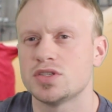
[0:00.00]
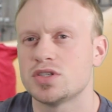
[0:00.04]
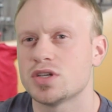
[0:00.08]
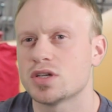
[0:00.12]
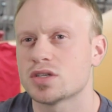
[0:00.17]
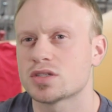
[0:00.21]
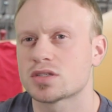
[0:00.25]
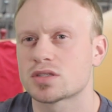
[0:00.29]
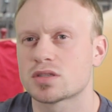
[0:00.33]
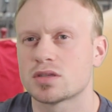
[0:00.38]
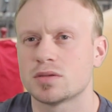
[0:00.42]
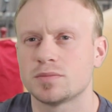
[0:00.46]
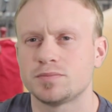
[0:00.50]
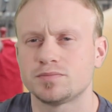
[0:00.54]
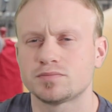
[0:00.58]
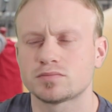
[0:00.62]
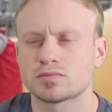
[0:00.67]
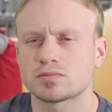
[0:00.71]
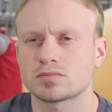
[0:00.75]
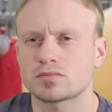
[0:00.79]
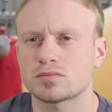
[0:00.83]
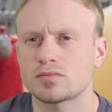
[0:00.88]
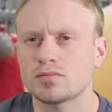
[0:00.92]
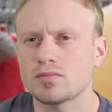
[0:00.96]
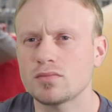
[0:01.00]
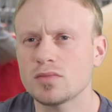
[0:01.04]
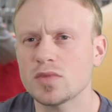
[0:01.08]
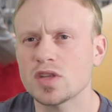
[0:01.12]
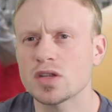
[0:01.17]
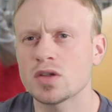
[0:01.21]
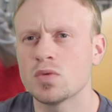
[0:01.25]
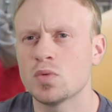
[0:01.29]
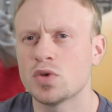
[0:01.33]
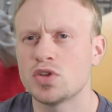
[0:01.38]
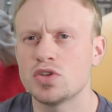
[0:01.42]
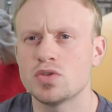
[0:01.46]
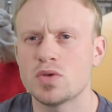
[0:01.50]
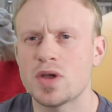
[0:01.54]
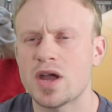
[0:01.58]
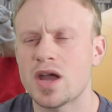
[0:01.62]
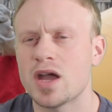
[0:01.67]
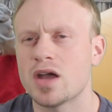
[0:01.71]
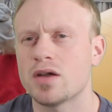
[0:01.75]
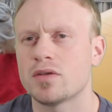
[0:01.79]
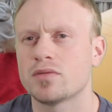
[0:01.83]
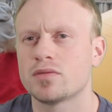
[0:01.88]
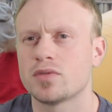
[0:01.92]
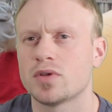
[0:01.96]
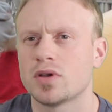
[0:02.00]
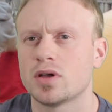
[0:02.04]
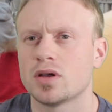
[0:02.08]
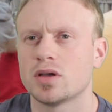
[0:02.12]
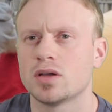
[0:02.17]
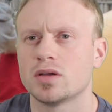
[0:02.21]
just when you have